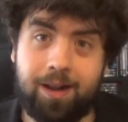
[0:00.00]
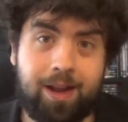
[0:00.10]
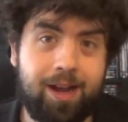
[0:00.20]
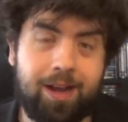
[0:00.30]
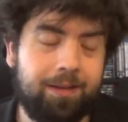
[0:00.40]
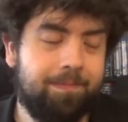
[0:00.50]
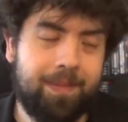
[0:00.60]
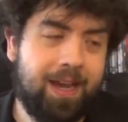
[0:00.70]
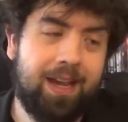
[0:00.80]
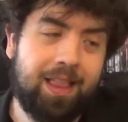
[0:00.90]
I
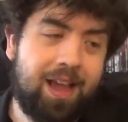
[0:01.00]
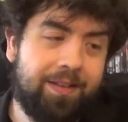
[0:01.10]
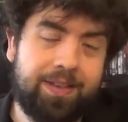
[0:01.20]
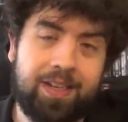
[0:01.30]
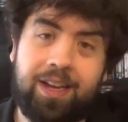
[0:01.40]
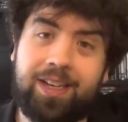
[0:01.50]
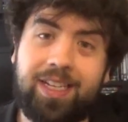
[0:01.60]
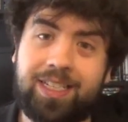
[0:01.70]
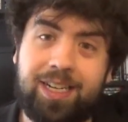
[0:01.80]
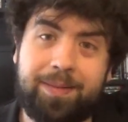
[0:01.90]
laughed a
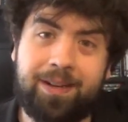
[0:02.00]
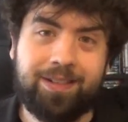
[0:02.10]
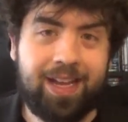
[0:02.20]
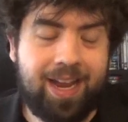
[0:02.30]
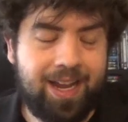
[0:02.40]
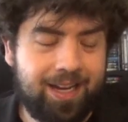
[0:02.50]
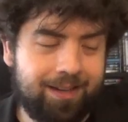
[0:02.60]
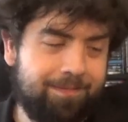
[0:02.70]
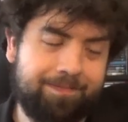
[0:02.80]
decent amount. And